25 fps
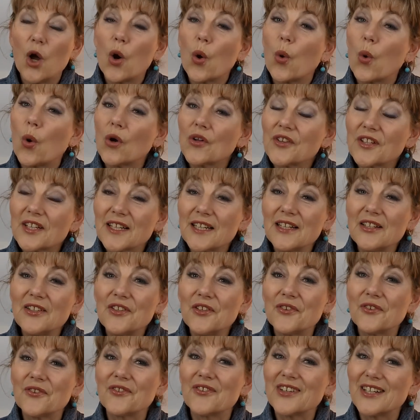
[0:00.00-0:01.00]
What can
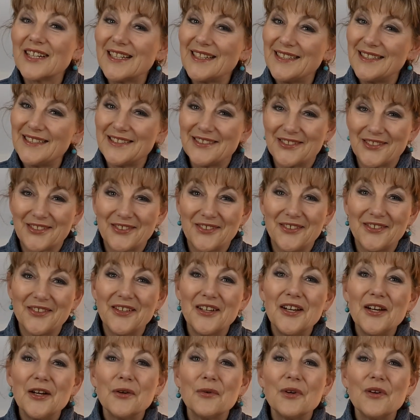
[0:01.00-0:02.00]
you really do
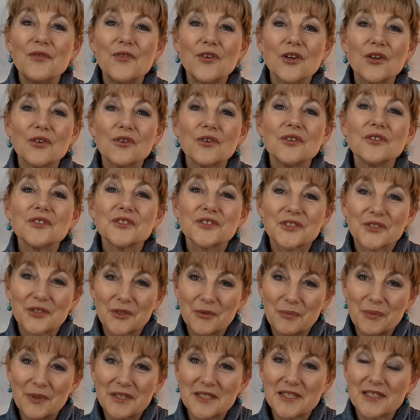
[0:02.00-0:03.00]
with your
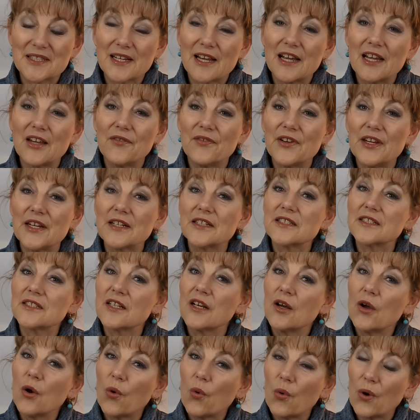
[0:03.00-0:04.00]
super savings
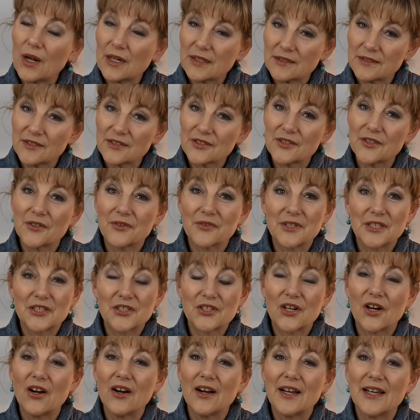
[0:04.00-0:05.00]
once you
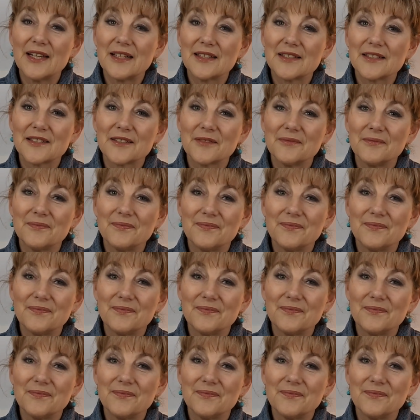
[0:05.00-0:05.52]
retired?